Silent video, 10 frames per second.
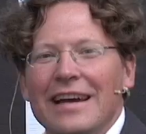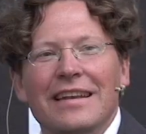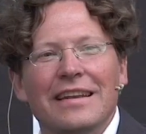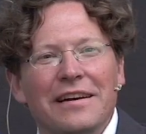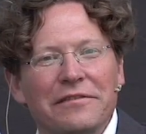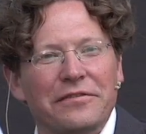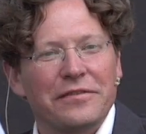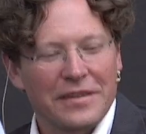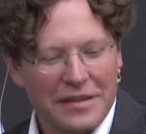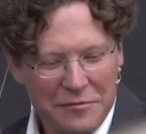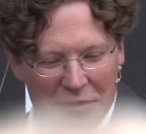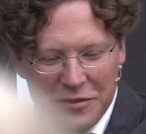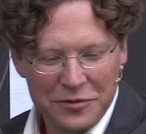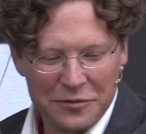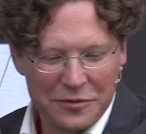I love coming
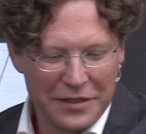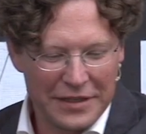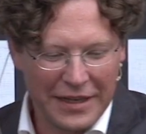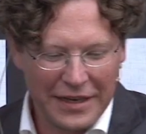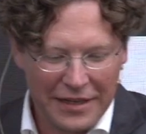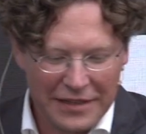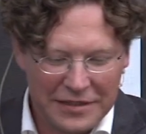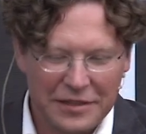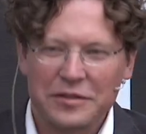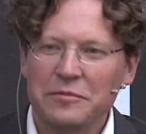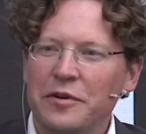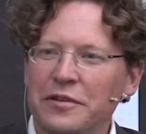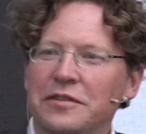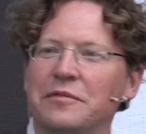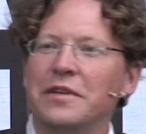to the Daylighting
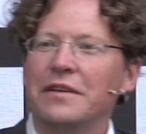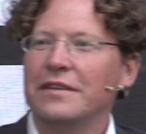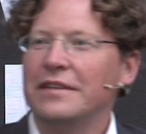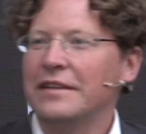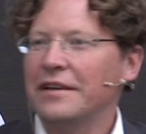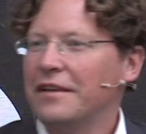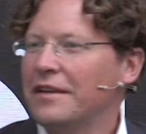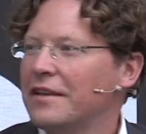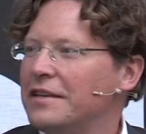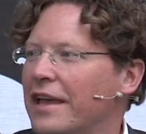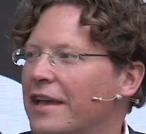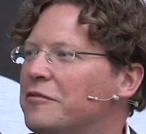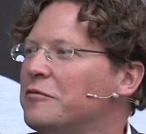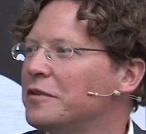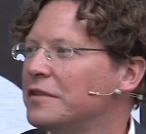Symposium here, and I can
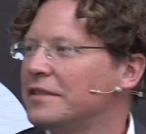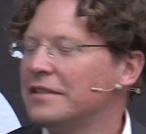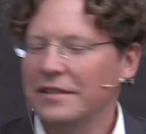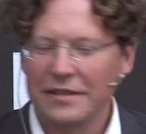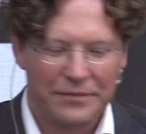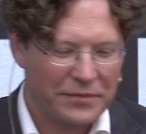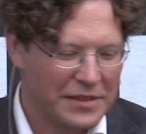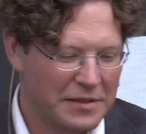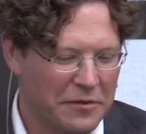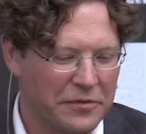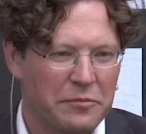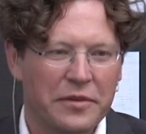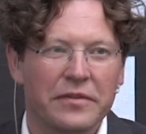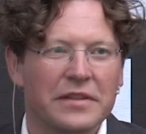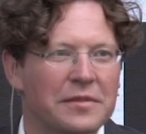echo what uh, some of the
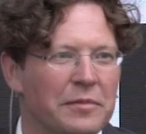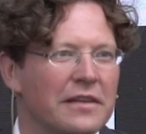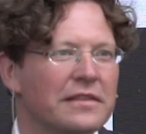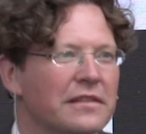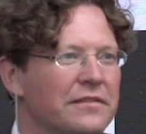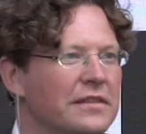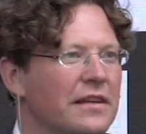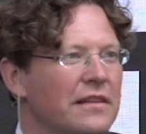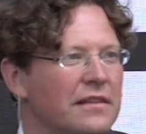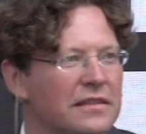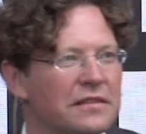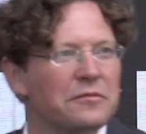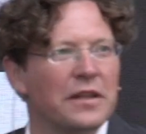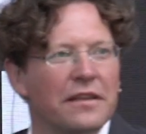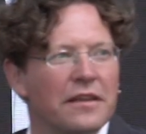previous speakers have said, that this is
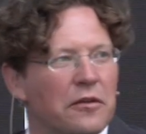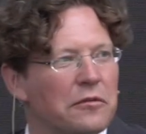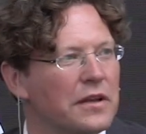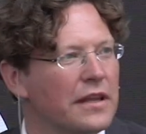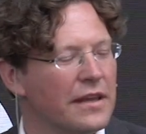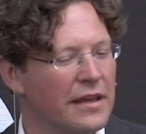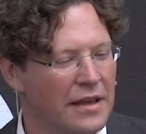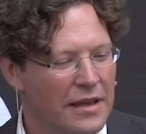really the only